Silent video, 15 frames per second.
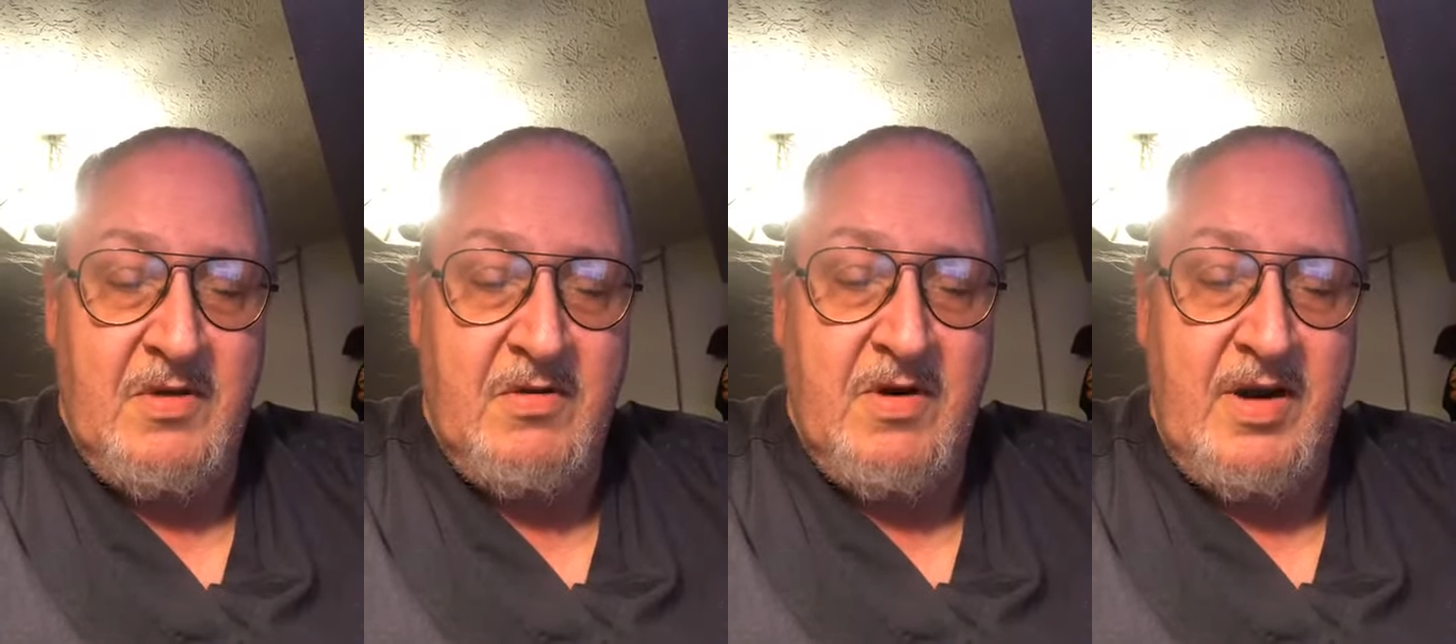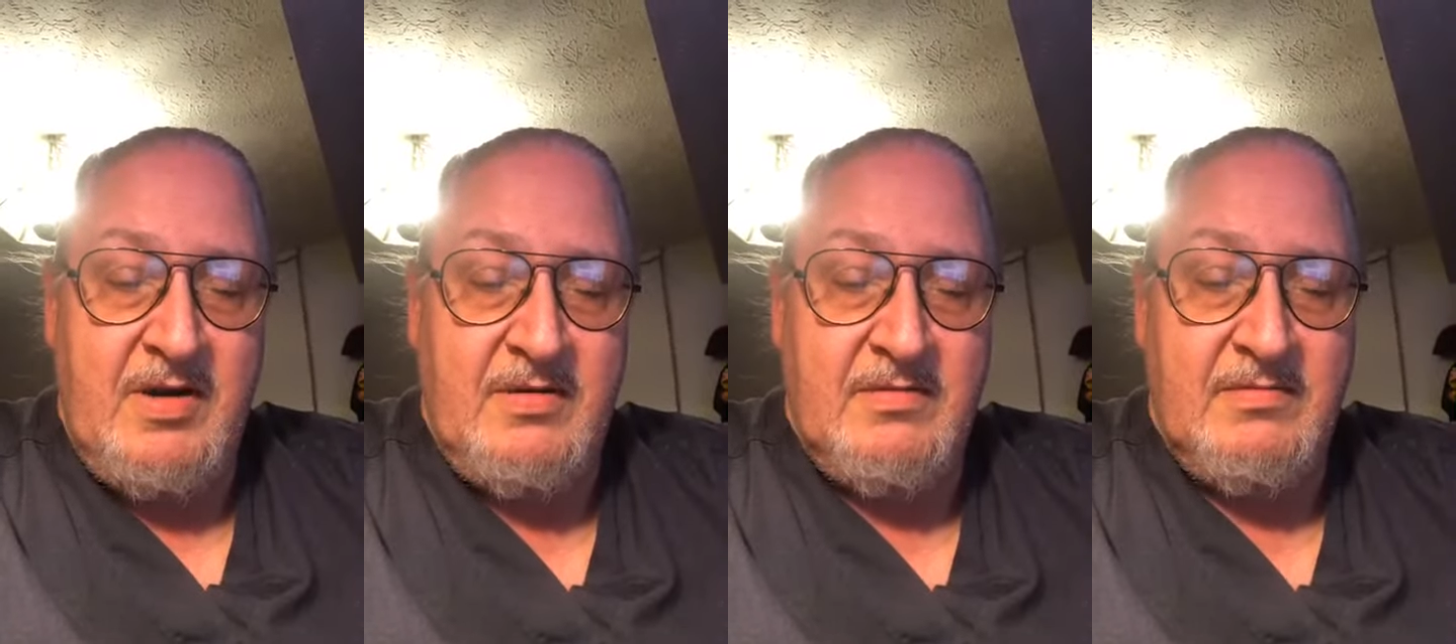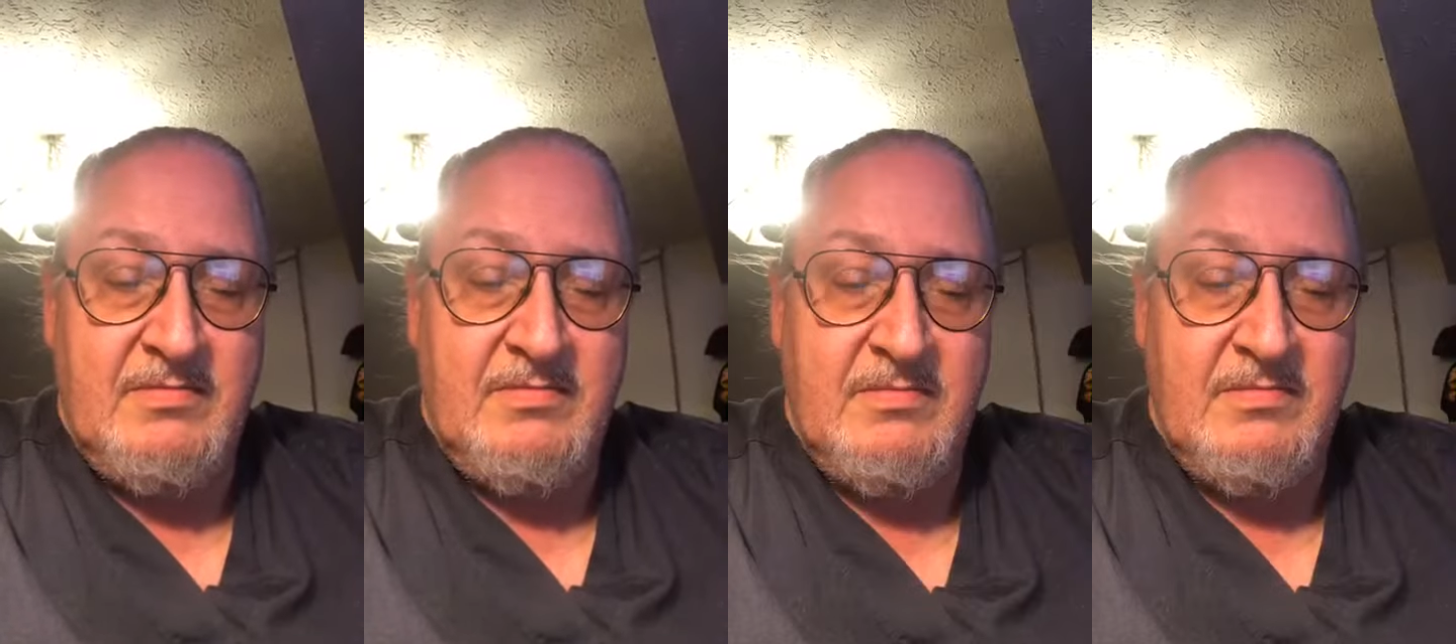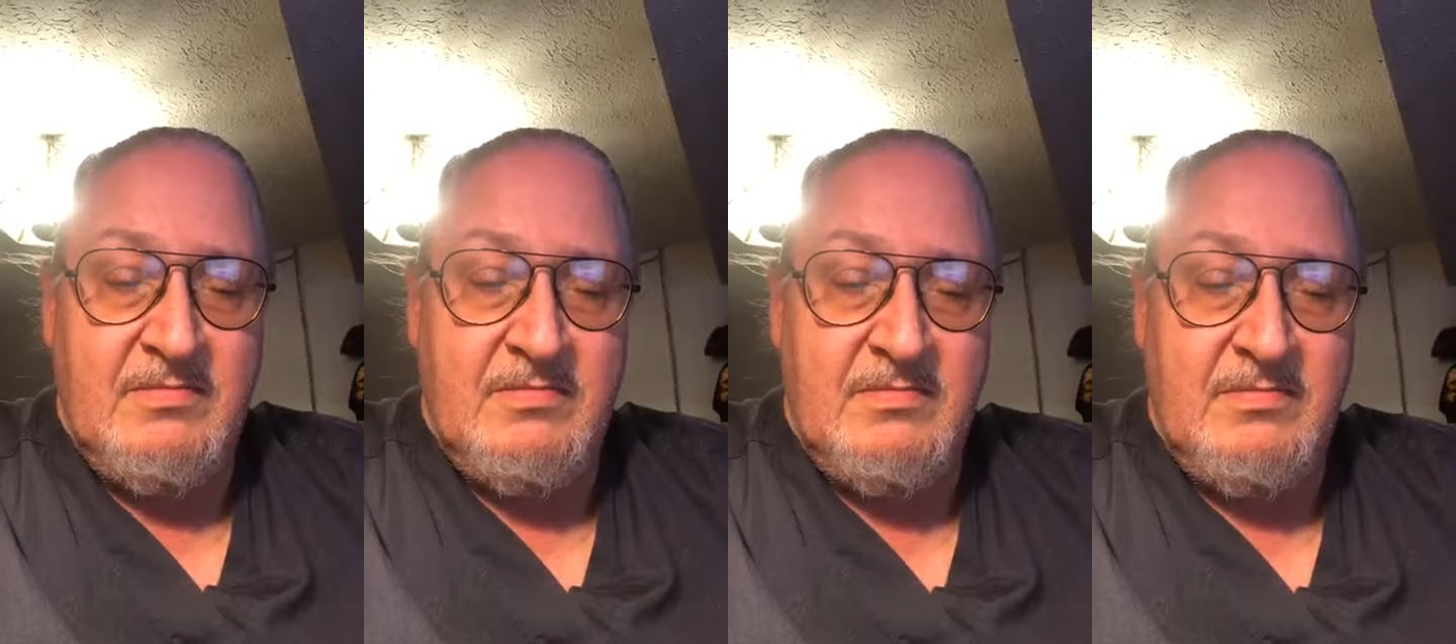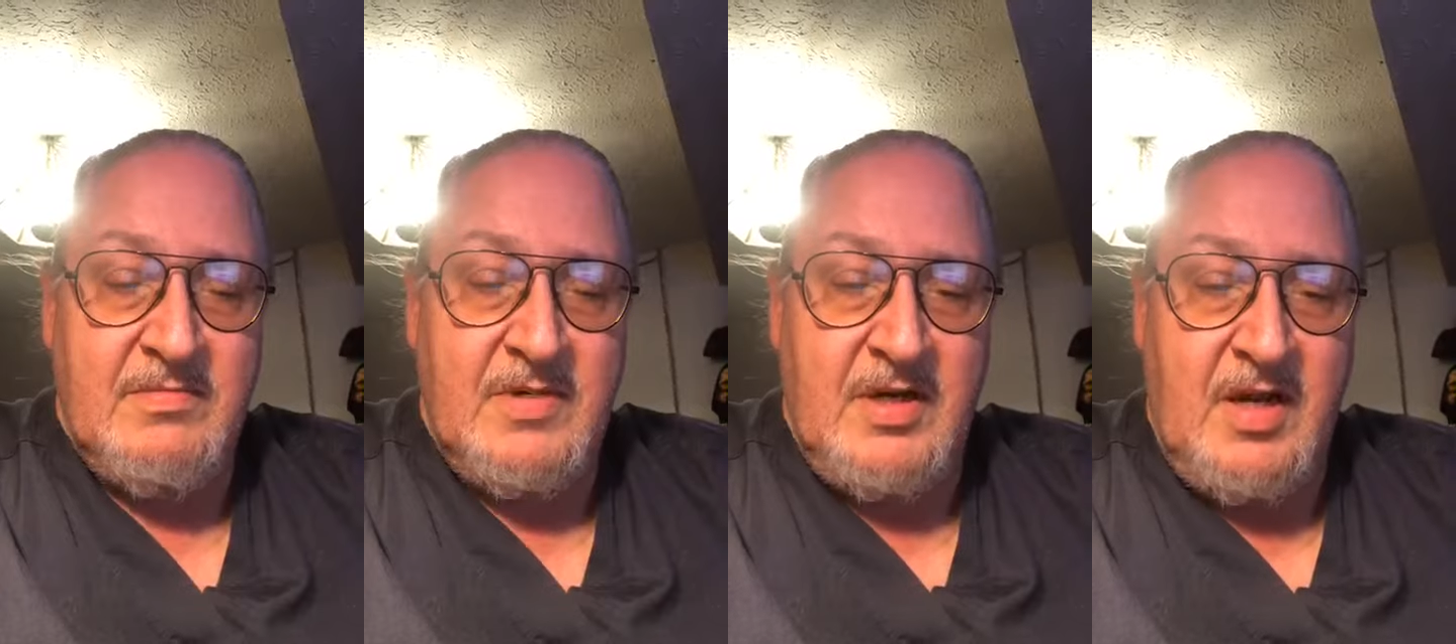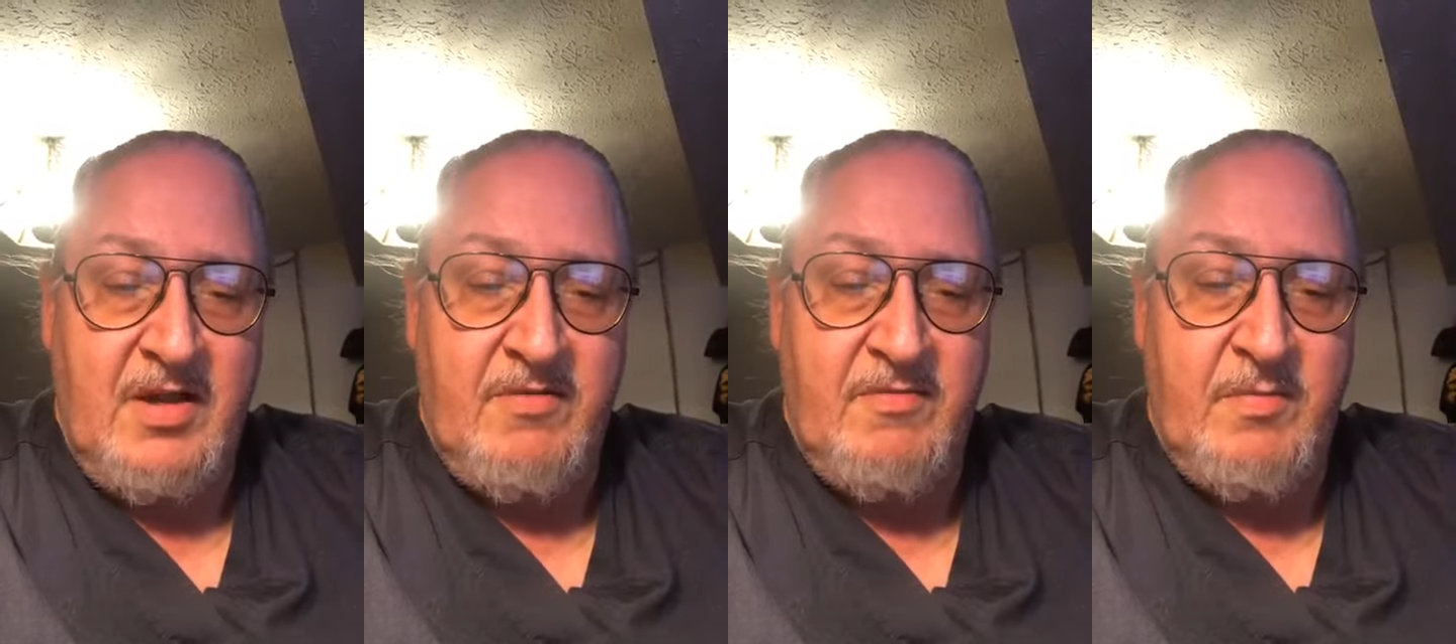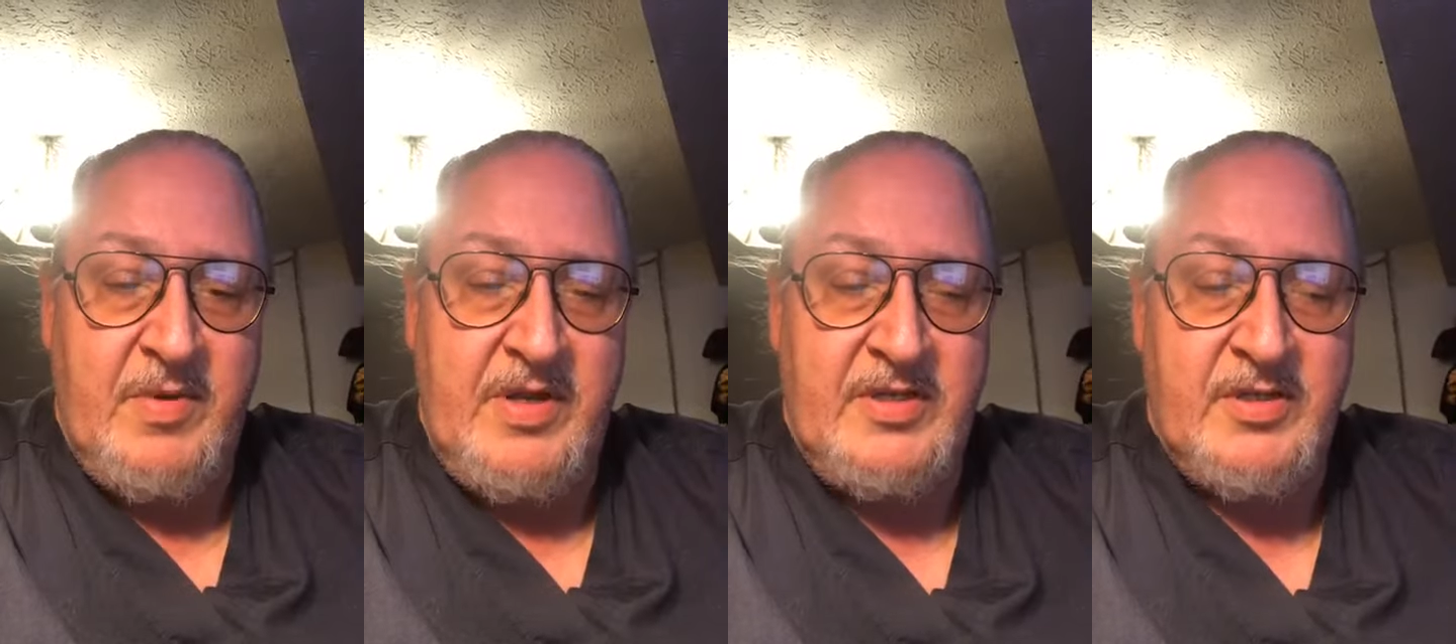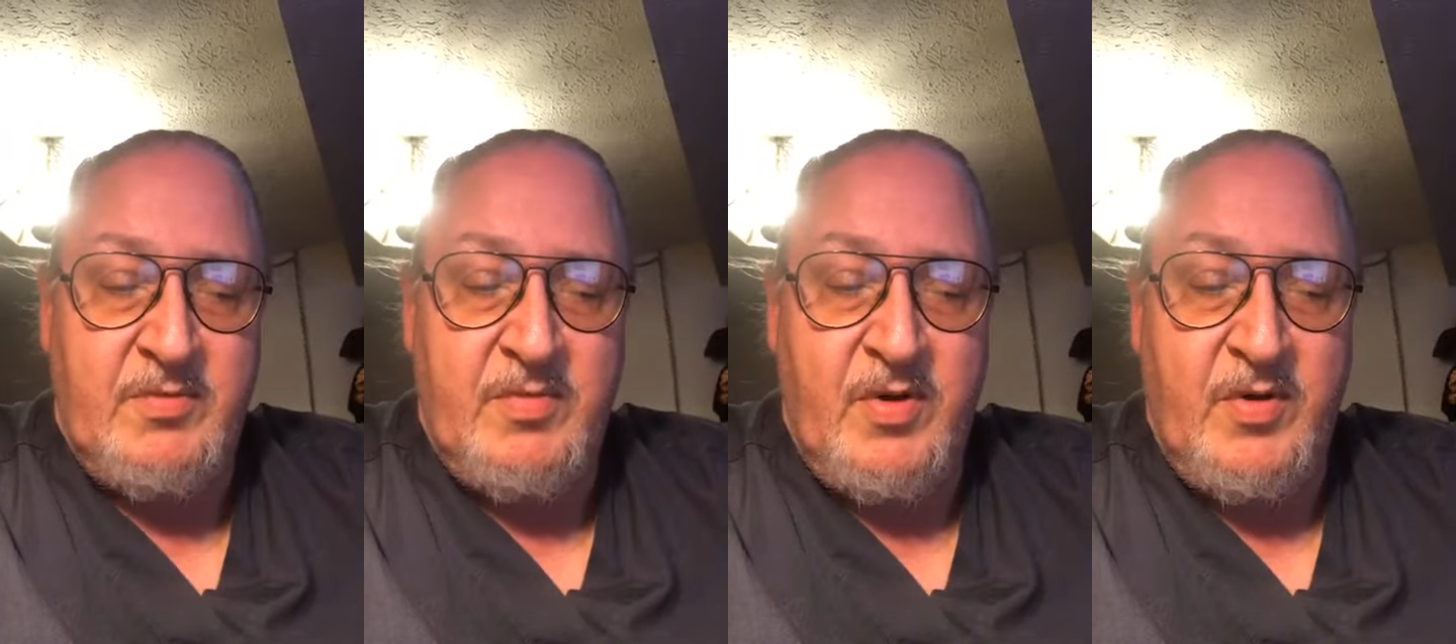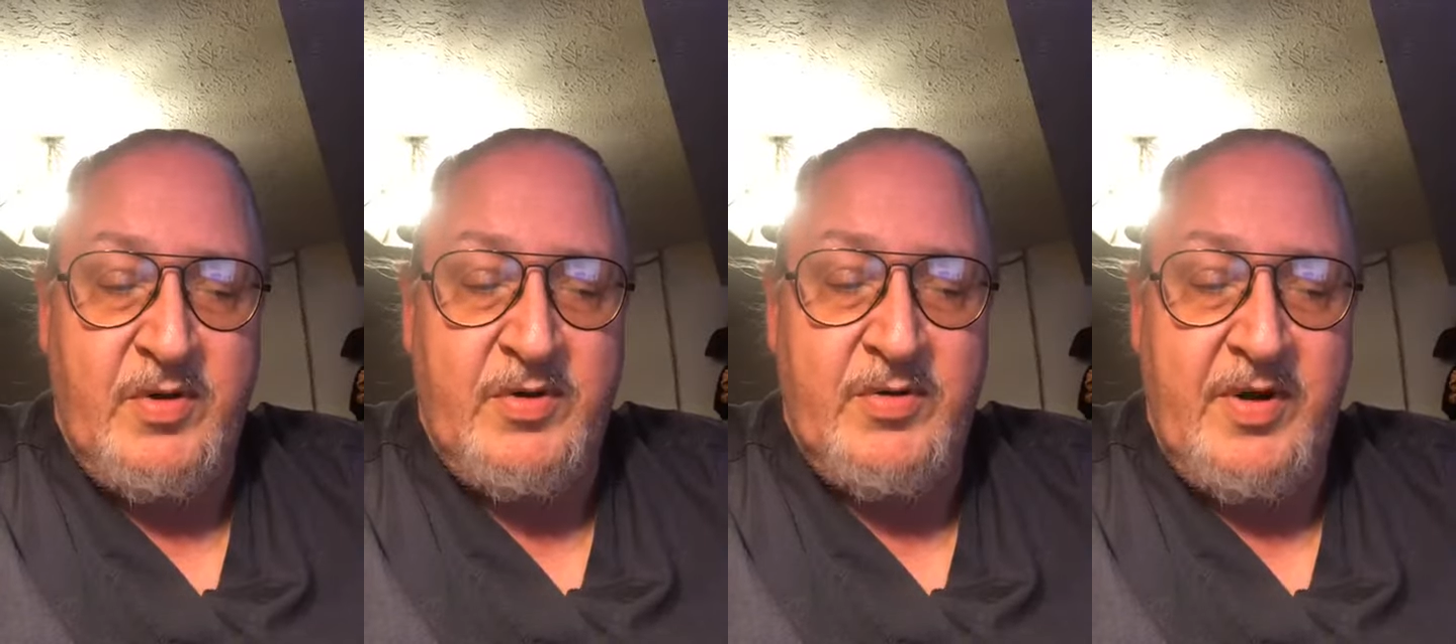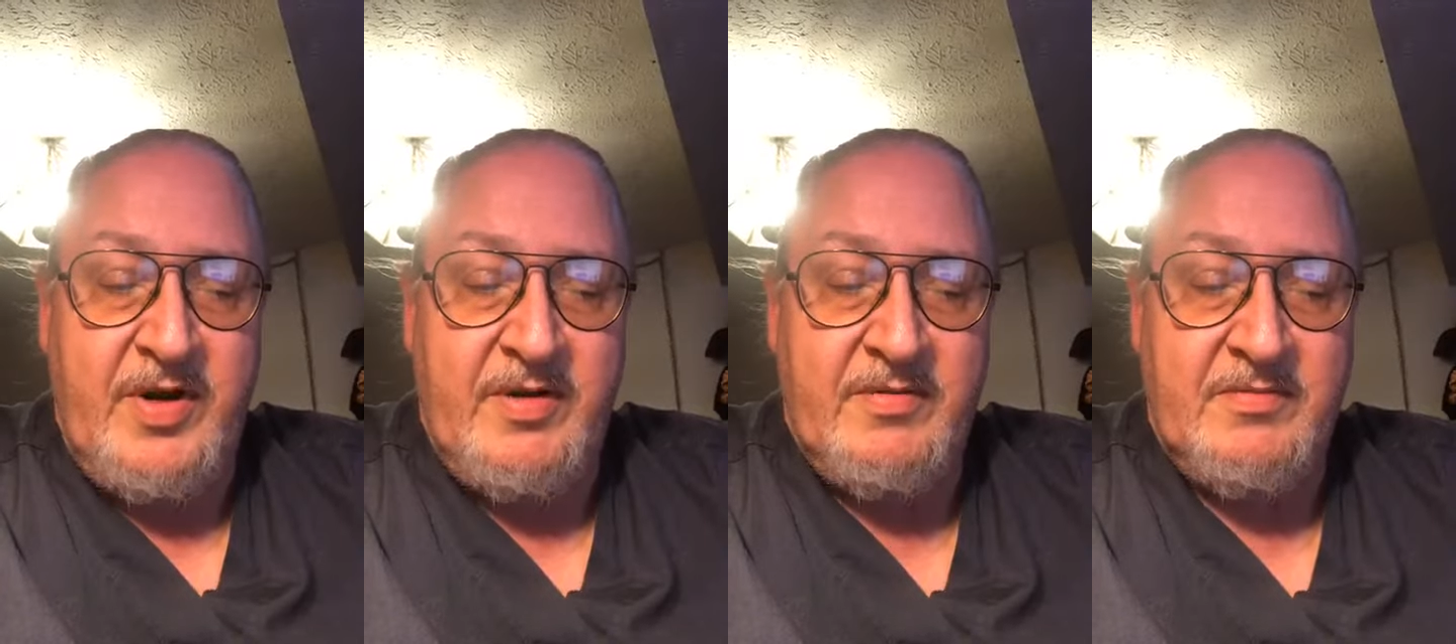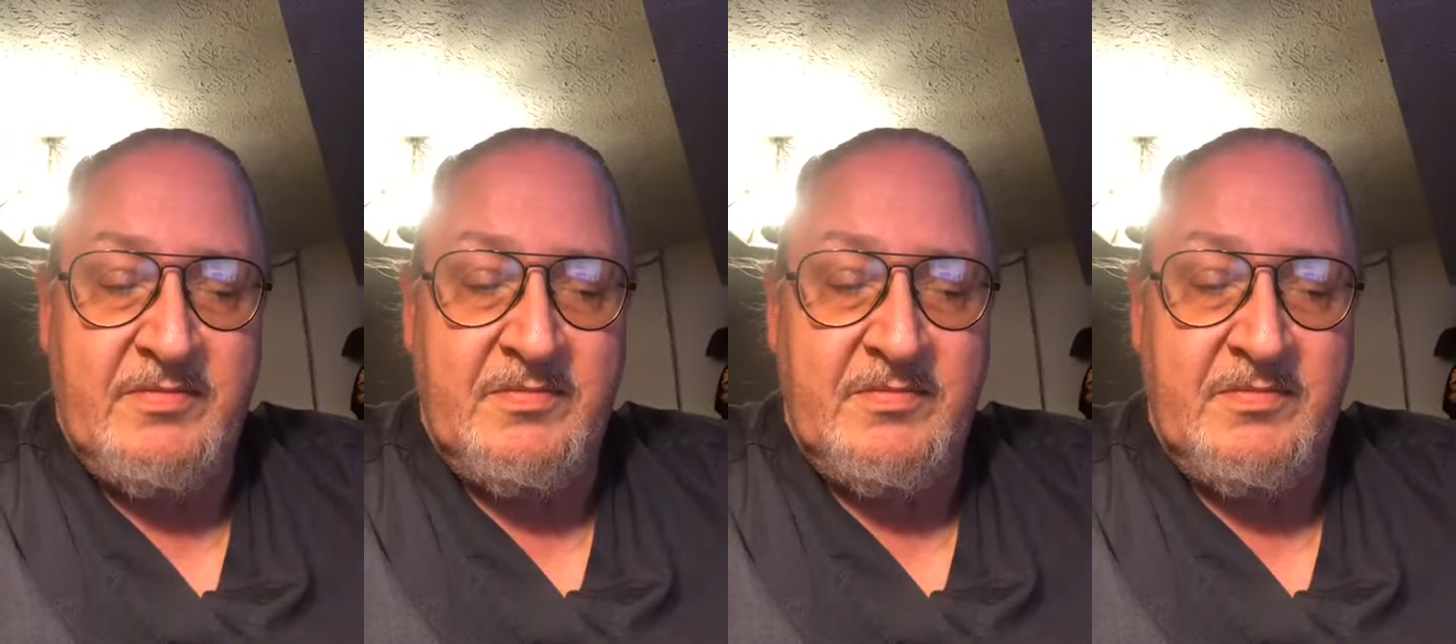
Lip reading: All right? Love, peace, and poetry.